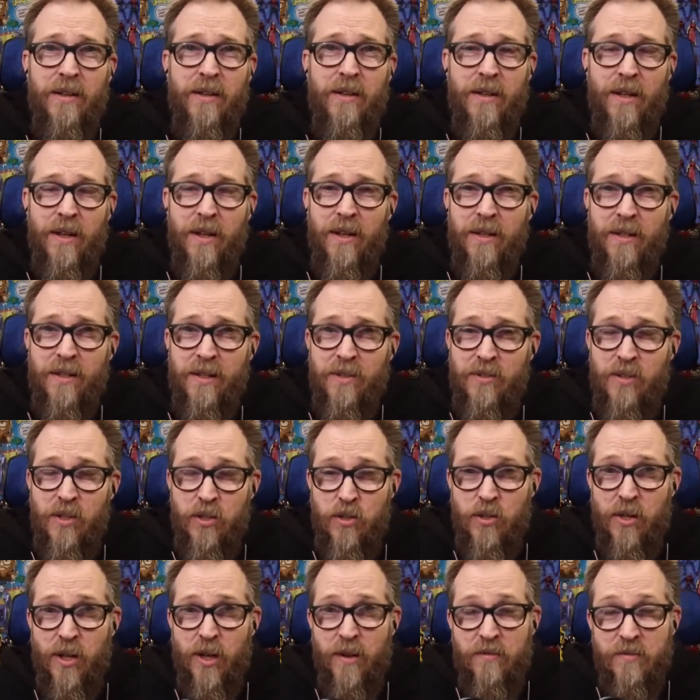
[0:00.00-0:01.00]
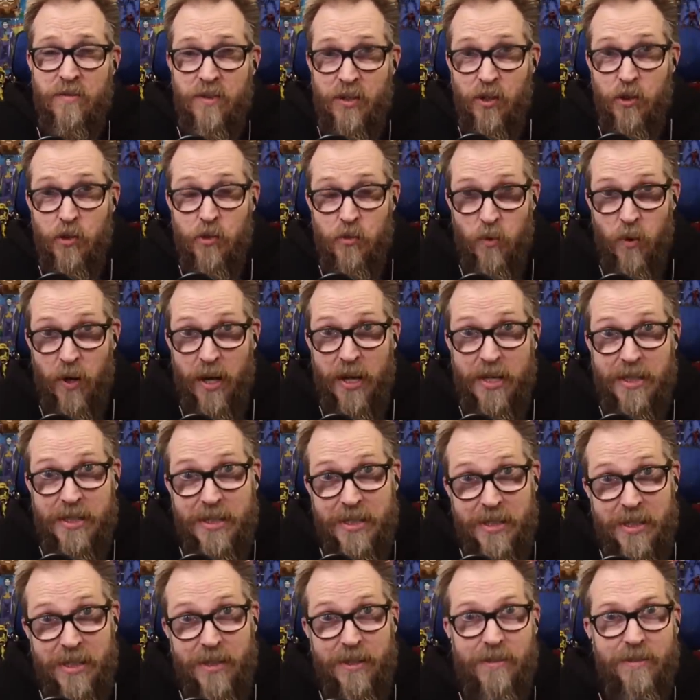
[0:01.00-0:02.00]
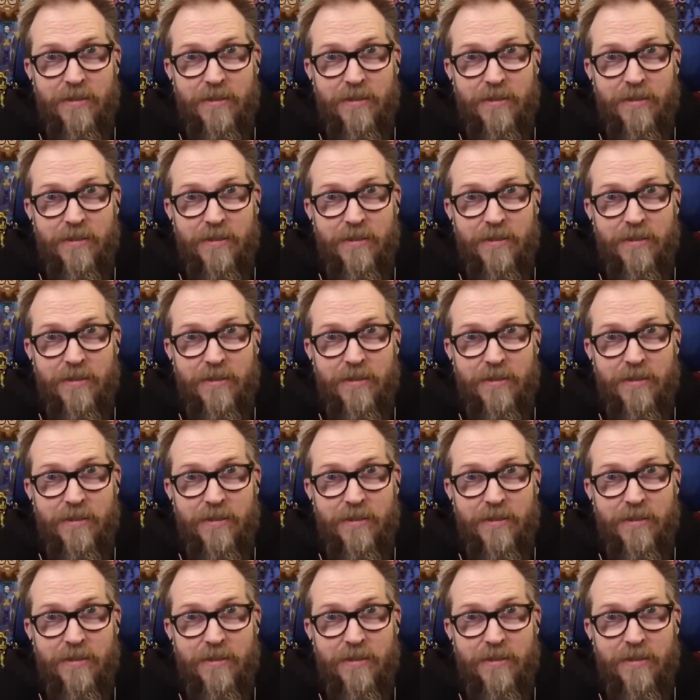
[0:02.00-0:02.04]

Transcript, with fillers: the decision that feels right.